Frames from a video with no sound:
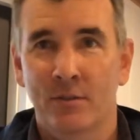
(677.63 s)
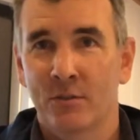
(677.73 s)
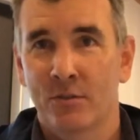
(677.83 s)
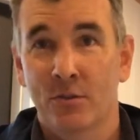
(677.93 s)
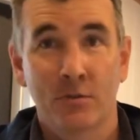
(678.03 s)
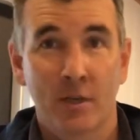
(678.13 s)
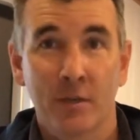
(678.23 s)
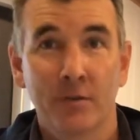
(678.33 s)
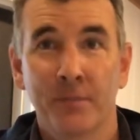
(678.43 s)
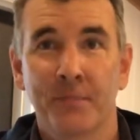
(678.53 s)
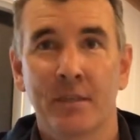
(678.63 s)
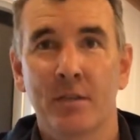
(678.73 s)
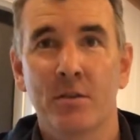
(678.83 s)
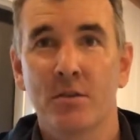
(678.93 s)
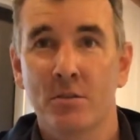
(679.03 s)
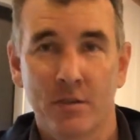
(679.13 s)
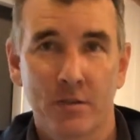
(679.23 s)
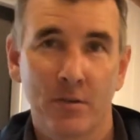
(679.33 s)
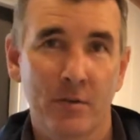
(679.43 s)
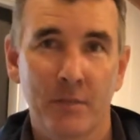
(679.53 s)
too low. You can
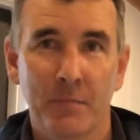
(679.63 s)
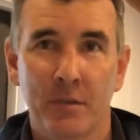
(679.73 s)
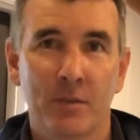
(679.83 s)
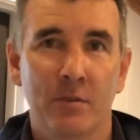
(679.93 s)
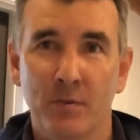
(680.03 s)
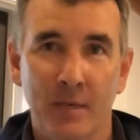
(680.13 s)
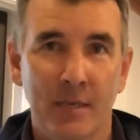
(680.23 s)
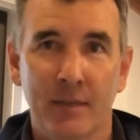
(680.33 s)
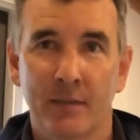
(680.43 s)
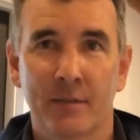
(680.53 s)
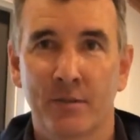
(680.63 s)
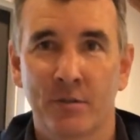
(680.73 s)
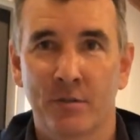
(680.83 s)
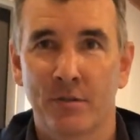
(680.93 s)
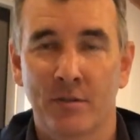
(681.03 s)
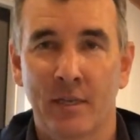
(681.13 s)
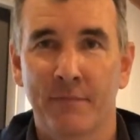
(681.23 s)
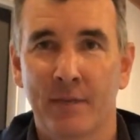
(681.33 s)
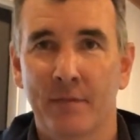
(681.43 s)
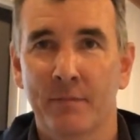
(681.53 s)
do it, but you are going to just
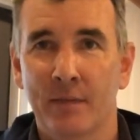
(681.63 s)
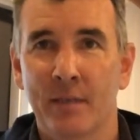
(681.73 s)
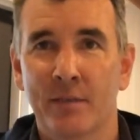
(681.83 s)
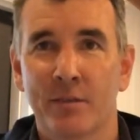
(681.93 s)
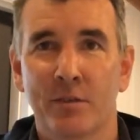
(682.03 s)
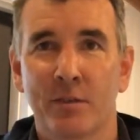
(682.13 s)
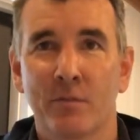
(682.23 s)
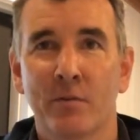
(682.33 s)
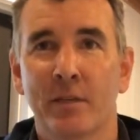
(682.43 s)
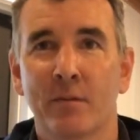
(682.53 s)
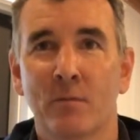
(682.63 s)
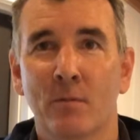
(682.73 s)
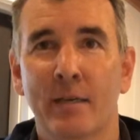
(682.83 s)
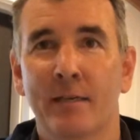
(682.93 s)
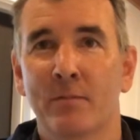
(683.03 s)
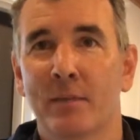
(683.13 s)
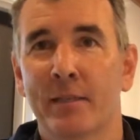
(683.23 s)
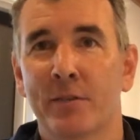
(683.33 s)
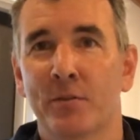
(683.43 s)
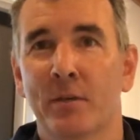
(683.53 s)
have that air conditioning working
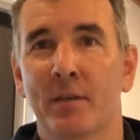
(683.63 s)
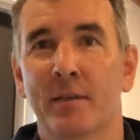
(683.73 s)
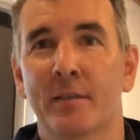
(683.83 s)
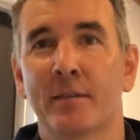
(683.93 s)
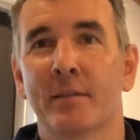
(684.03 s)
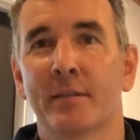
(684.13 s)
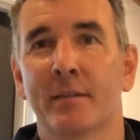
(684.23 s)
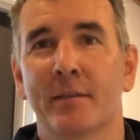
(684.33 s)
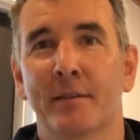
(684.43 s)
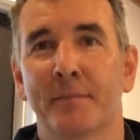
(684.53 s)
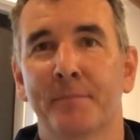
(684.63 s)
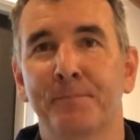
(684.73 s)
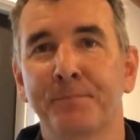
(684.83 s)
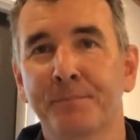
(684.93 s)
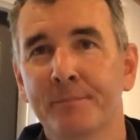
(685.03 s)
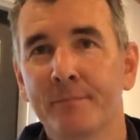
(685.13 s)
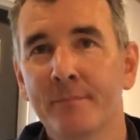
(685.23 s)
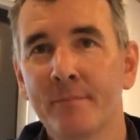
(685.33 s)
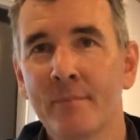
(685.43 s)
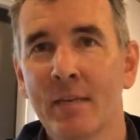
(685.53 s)
way too hard
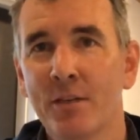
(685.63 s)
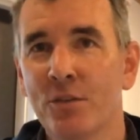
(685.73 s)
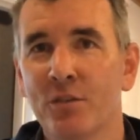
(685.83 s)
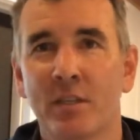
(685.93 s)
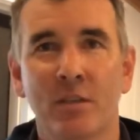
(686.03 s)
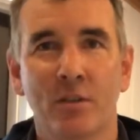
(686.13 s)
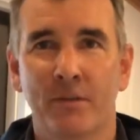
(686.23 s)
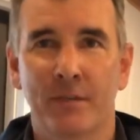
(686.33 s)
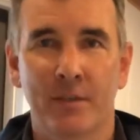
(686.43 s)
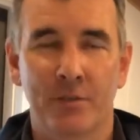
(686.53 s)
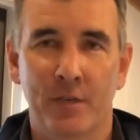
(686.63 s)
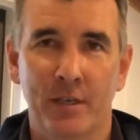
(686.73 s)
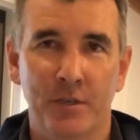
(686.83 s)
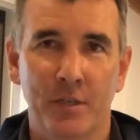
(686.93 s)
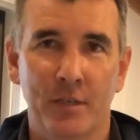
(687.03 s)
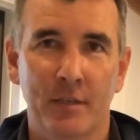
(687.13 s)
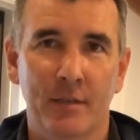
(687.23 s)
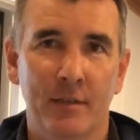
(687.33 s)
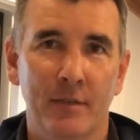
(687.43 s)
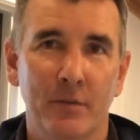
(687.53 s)
and using a lot of extra energy.
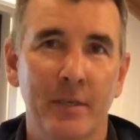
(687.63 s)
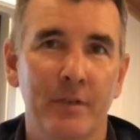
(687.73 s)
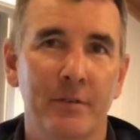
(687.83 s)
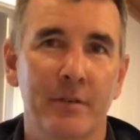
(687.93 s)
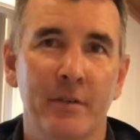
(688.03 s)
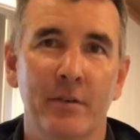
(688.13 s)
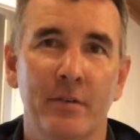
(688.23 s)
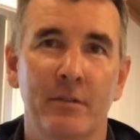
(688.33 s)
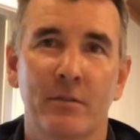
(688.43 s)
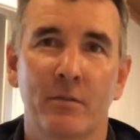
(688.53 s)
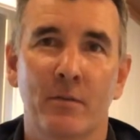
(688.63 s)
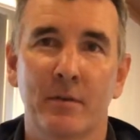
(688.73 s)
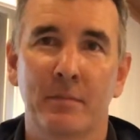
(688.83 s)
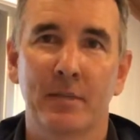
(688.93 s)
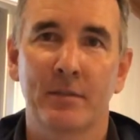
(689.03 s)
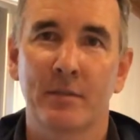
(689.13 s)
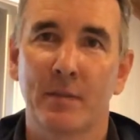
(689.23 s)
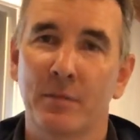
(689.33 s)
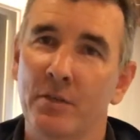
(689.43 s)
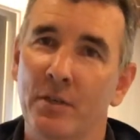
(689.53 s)
23 degrees is quite a pleasant
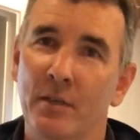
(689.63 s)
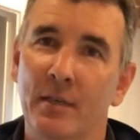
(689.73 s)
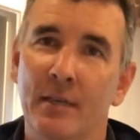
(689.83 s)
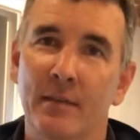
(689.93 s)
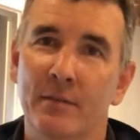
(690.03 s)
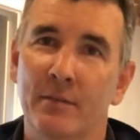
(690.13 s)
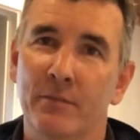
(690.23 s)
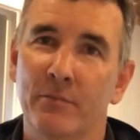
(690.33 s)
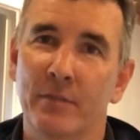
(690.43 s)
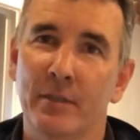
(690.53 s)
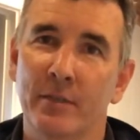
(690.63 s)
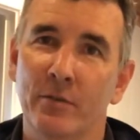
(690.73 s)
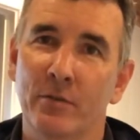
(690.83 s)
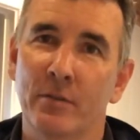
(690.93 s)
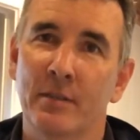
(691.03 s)
temperature, and it's a really good